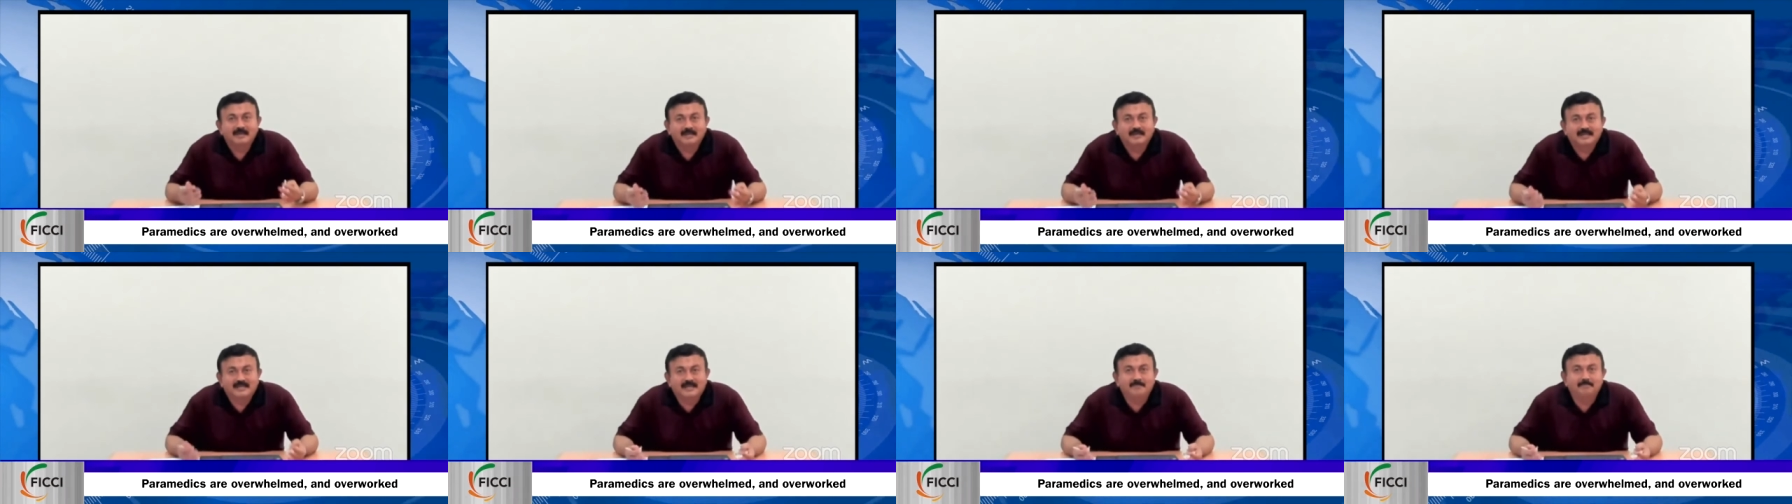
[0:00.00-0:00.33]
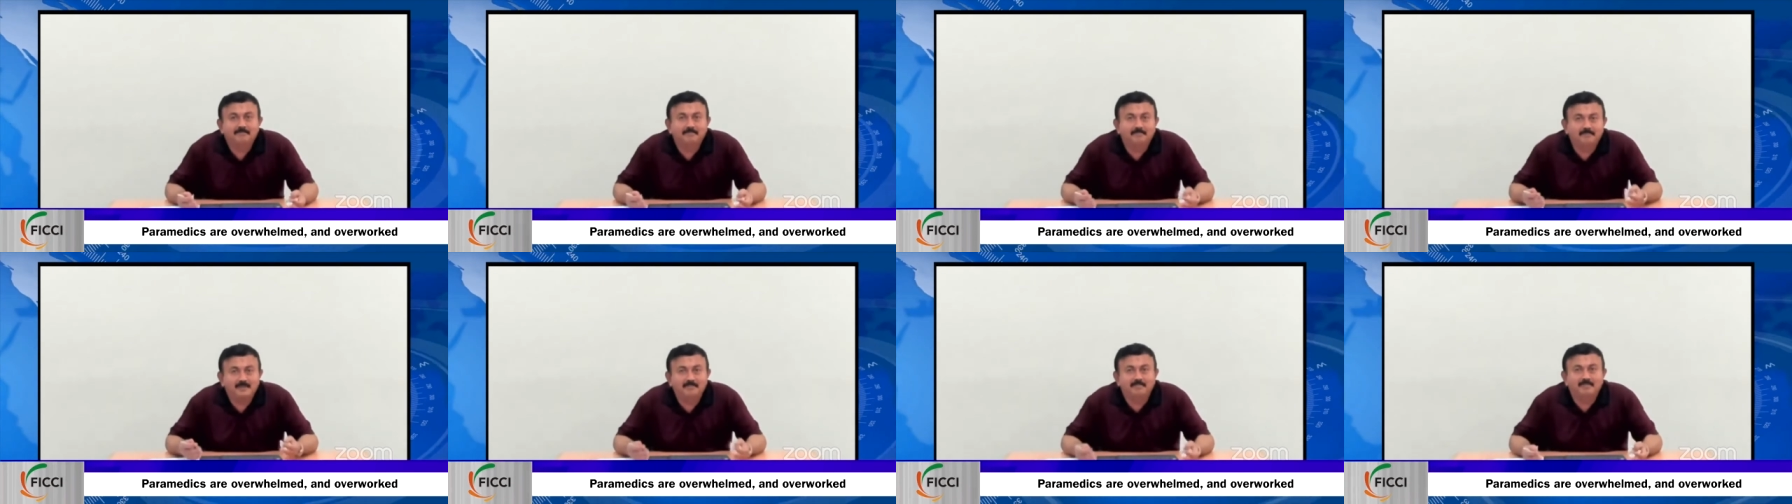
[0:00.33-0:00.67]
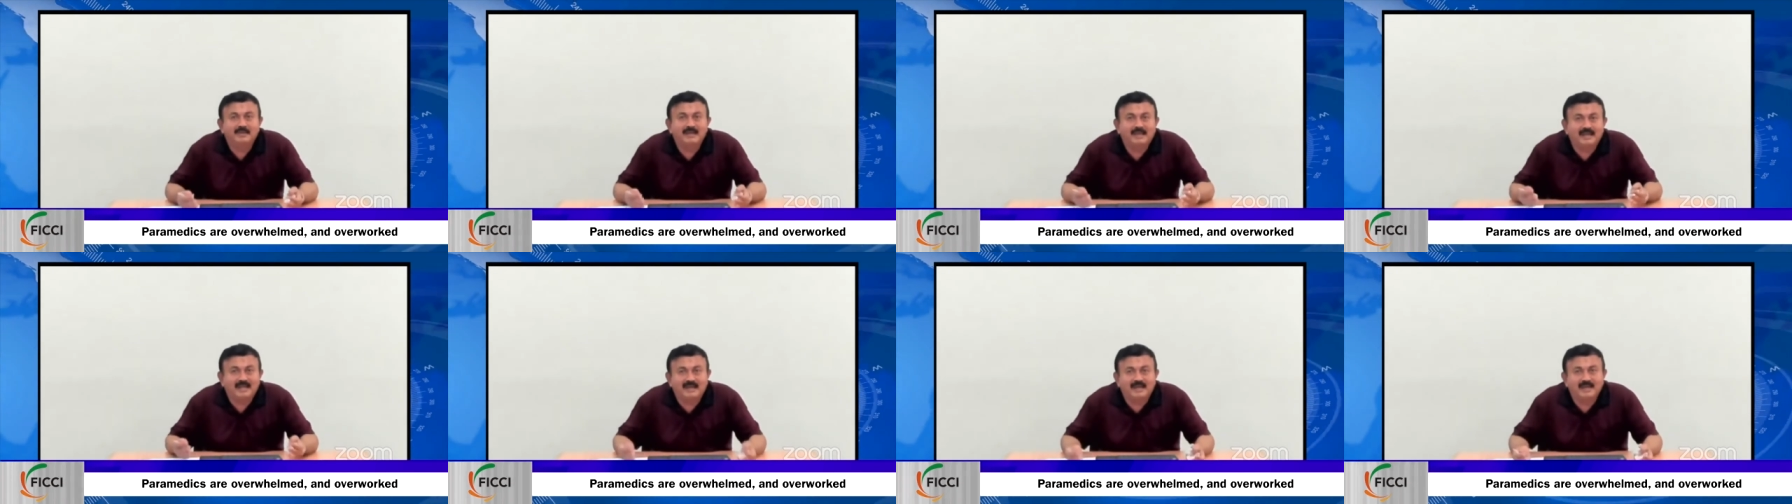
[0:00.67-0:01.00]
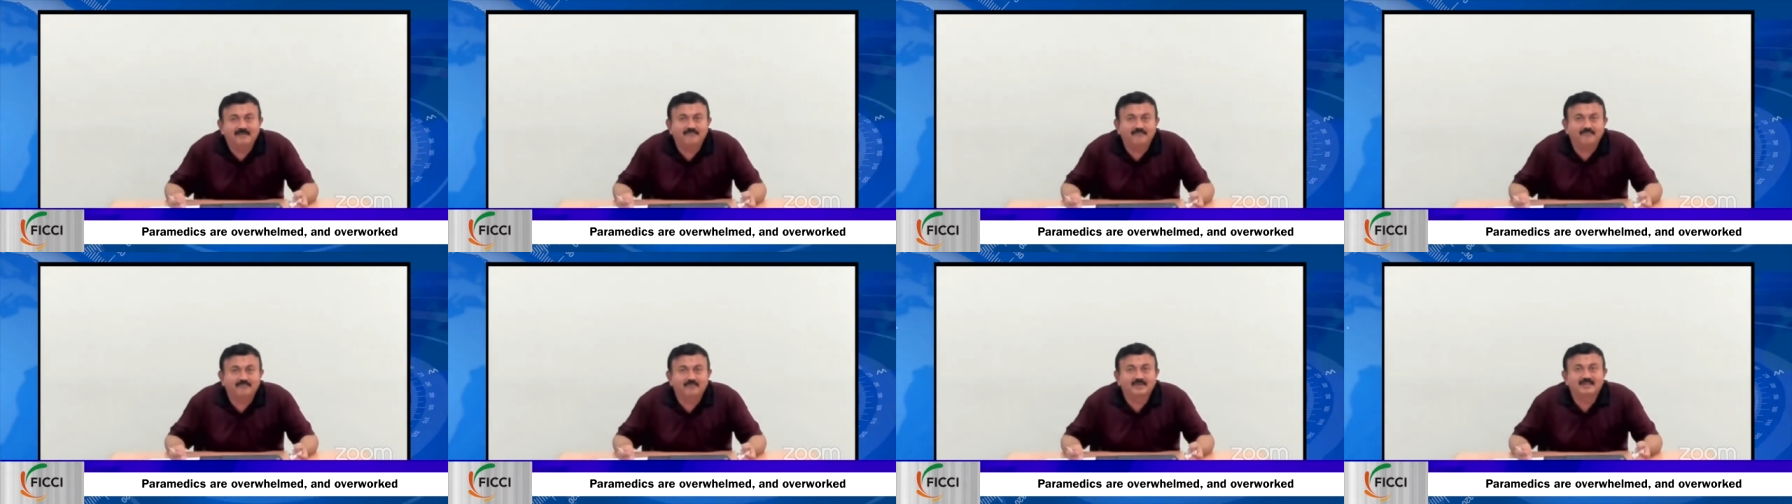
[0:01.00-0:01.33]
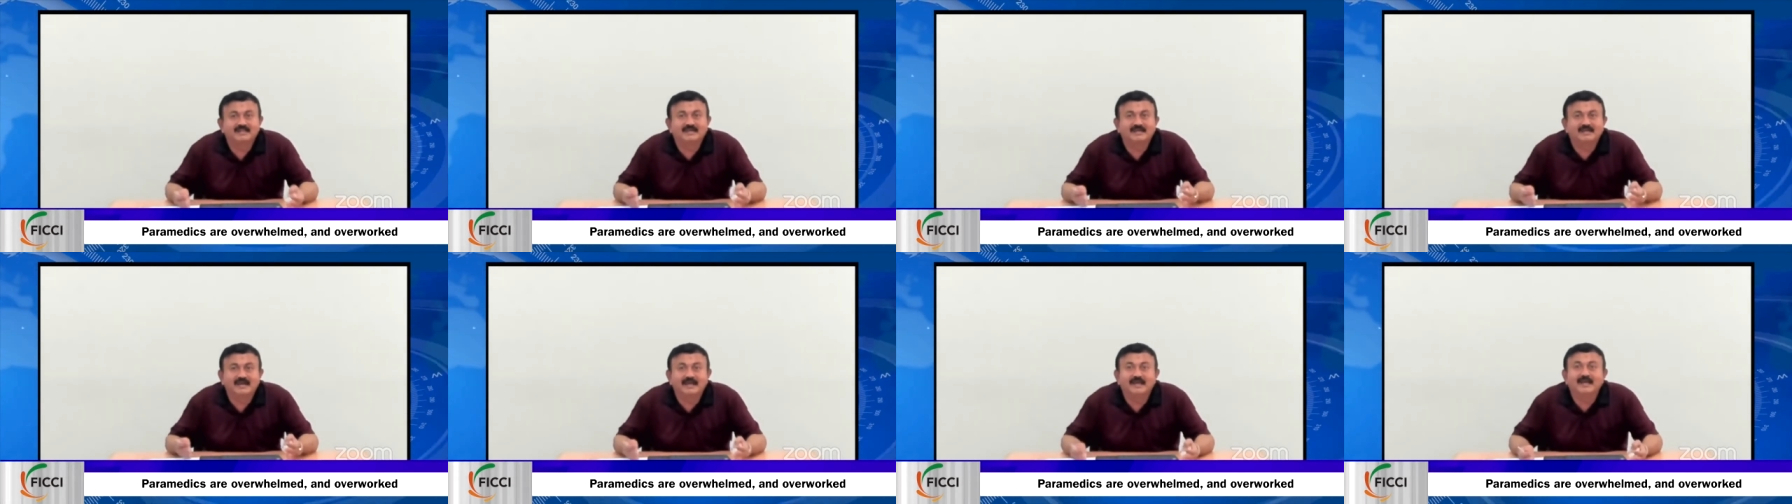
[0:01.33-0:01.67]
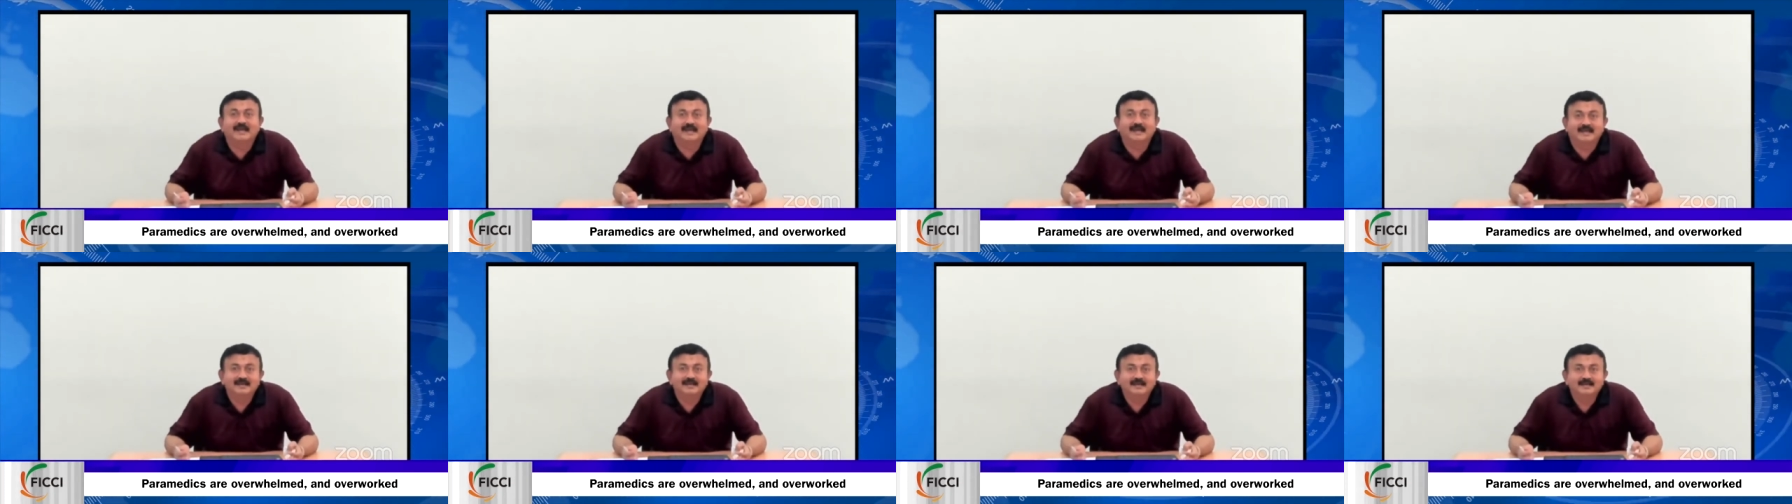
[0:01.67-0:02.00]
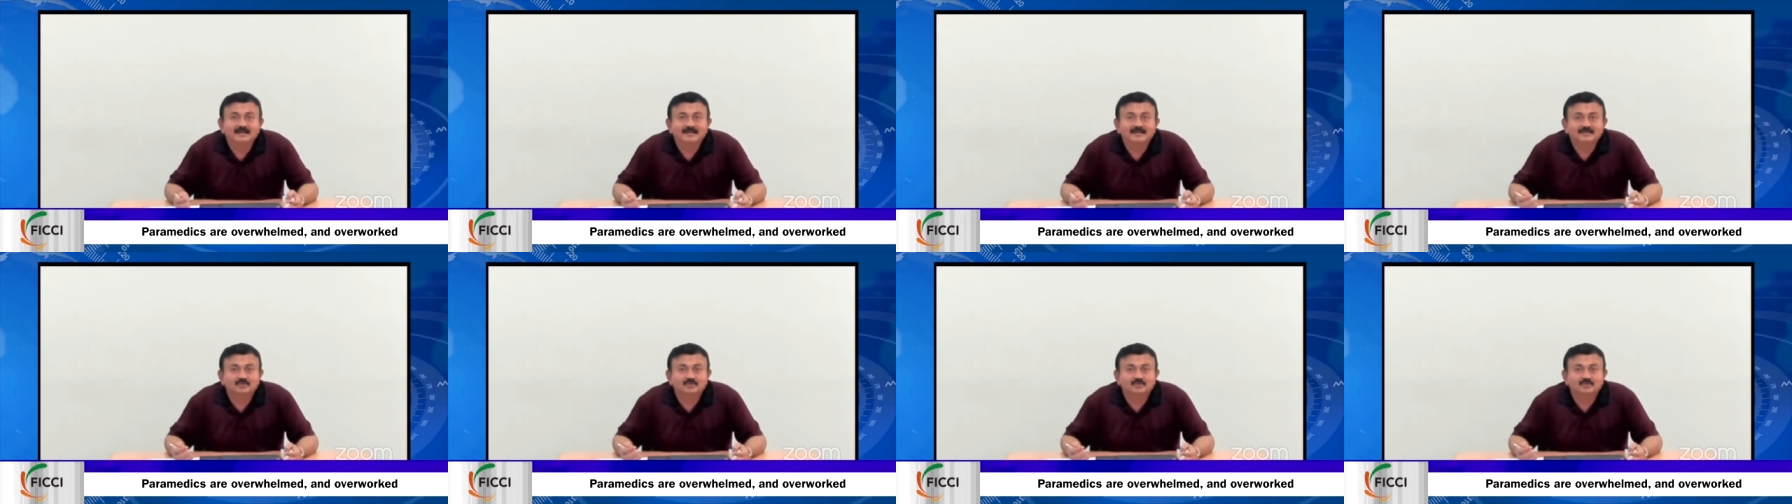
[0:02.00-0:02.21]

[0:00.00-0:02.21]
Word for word: keep people alive for the day.